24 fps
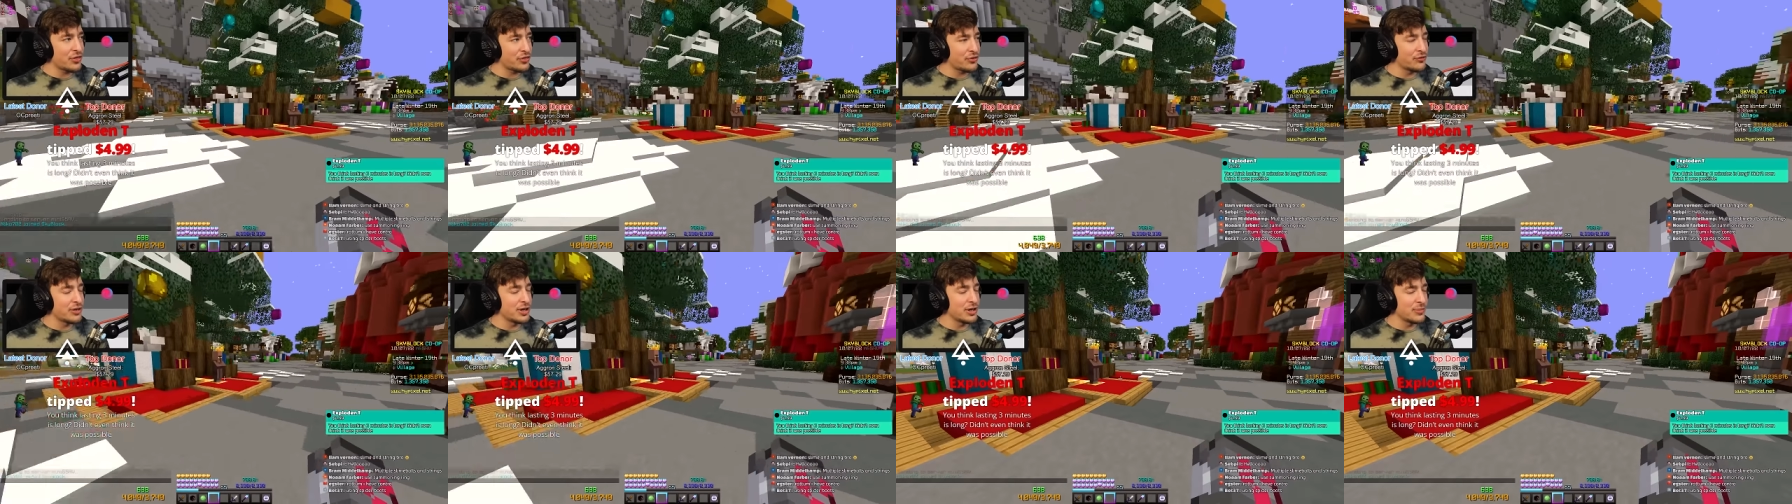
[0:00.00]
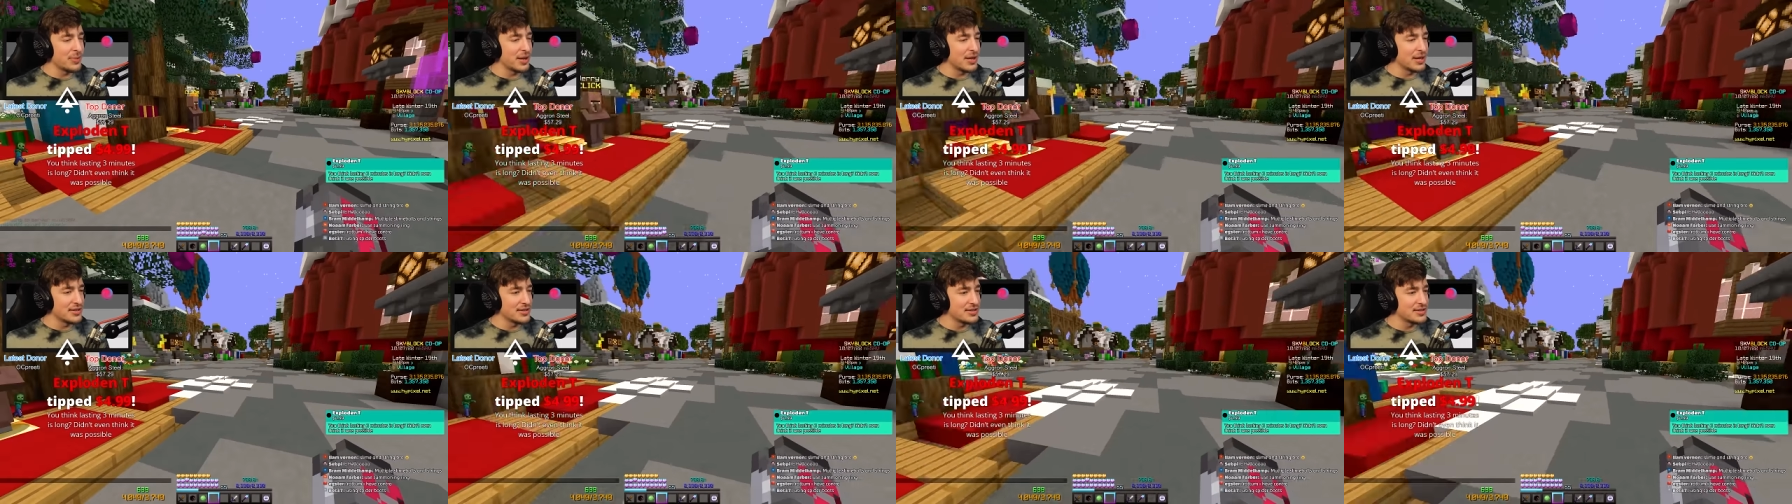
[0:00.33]
three
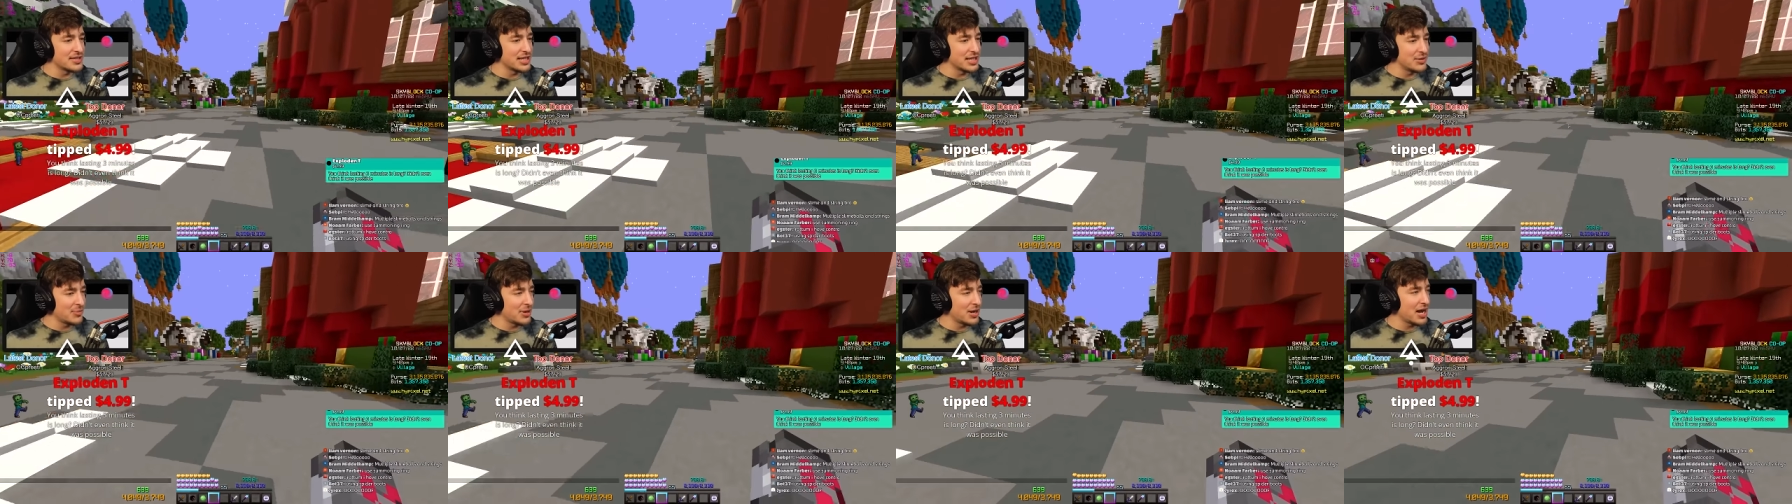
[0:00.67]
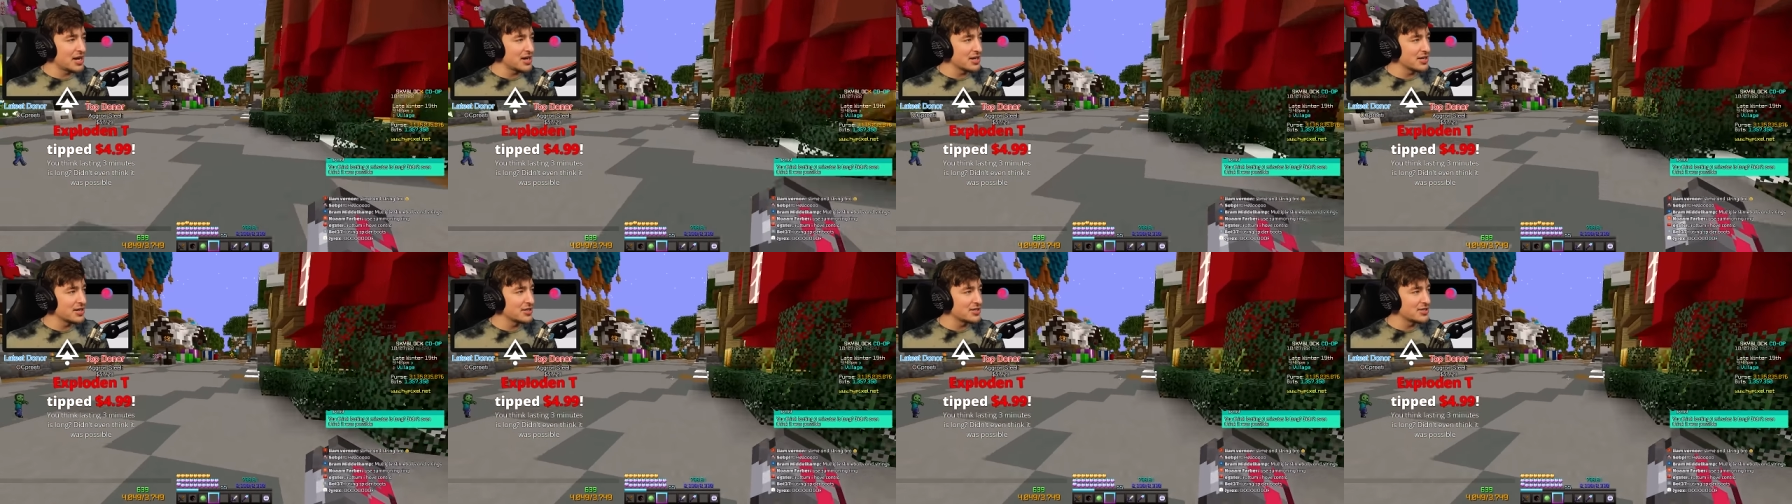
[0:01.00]
minutes seemed
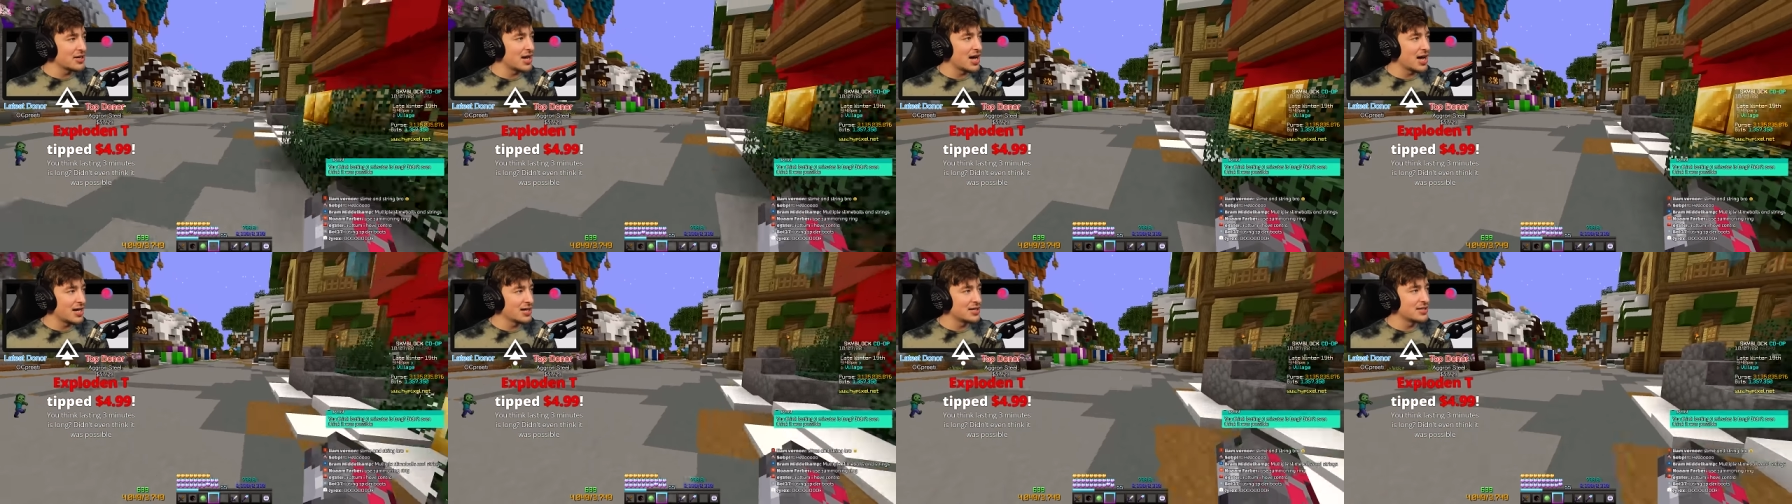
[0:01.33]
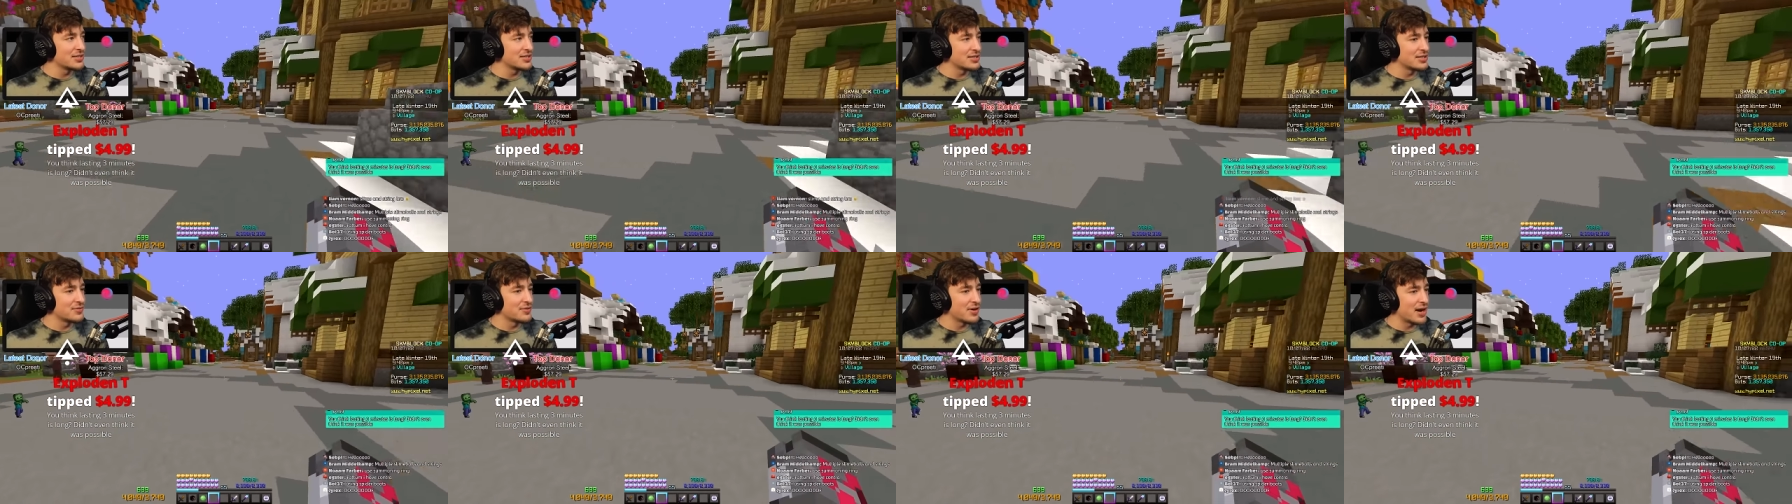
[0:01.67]
like an
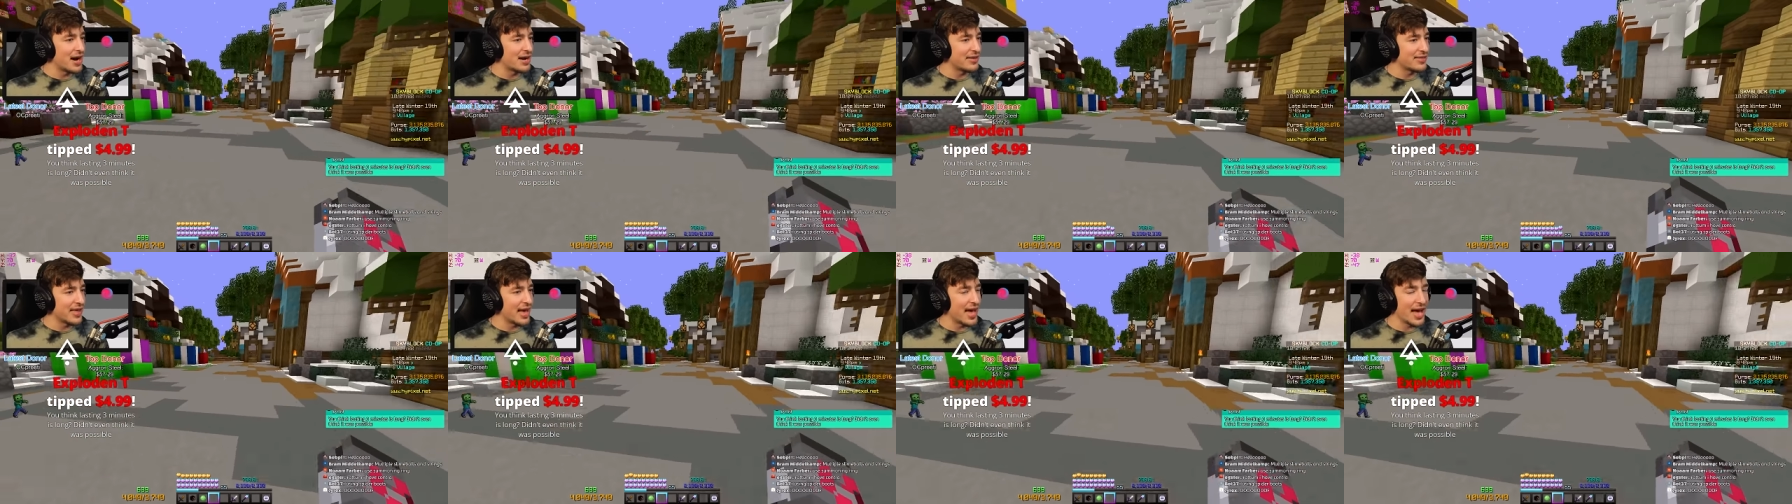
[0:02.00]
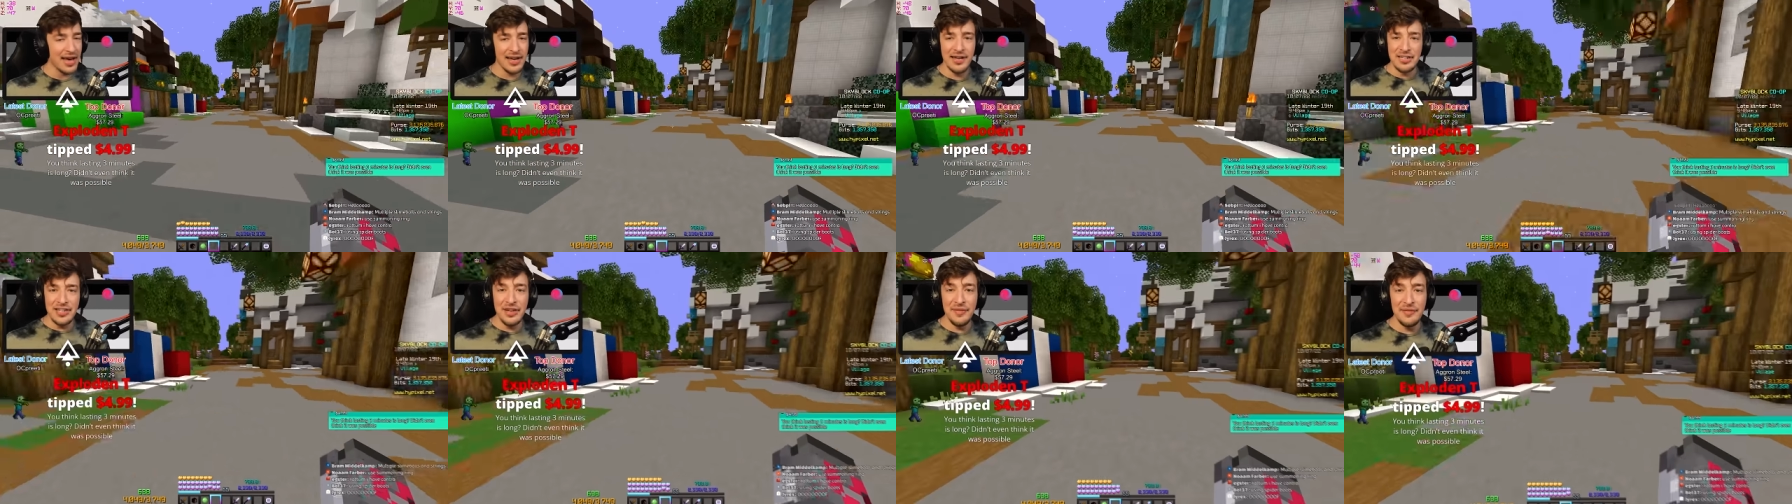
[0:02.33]
eternity right
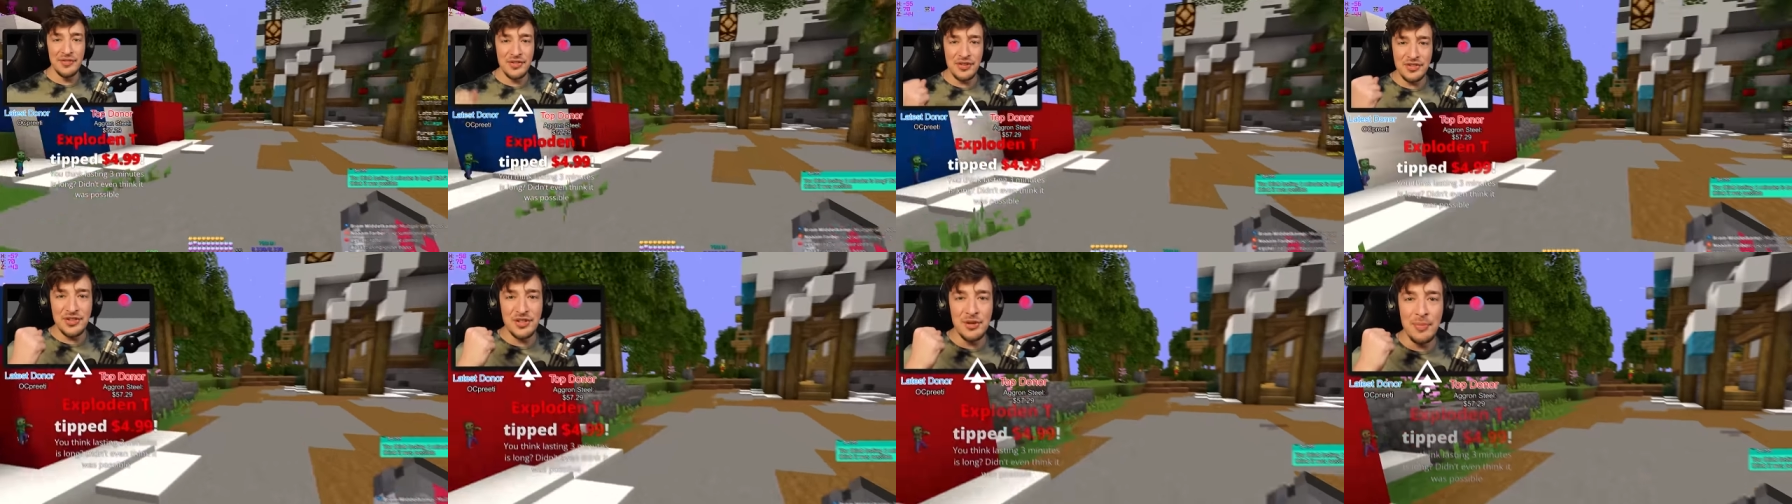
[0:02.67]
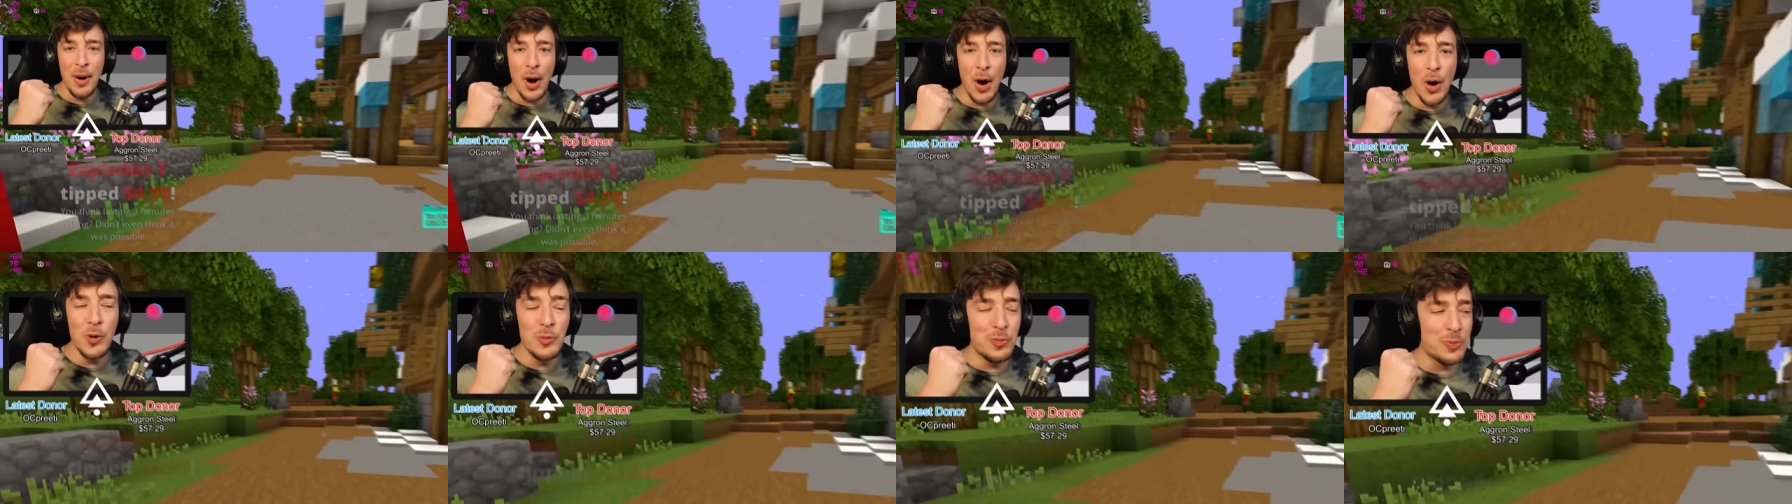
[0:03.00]
there gives us some
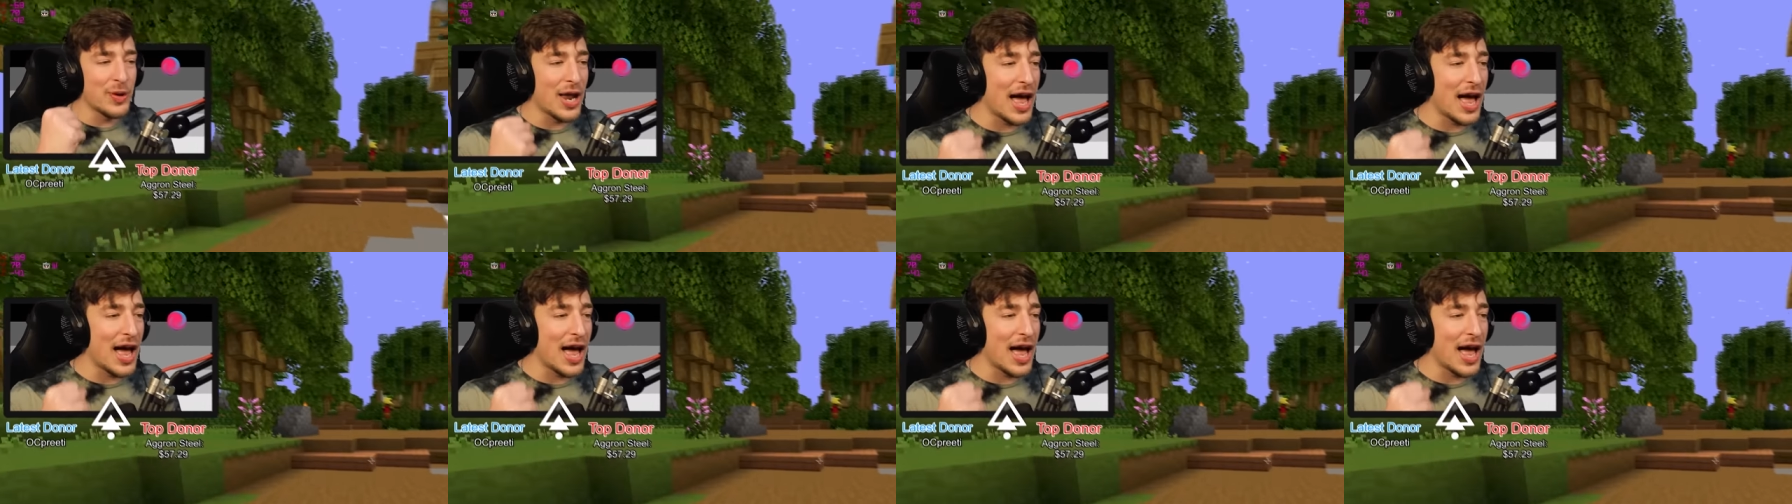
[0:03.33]
hope,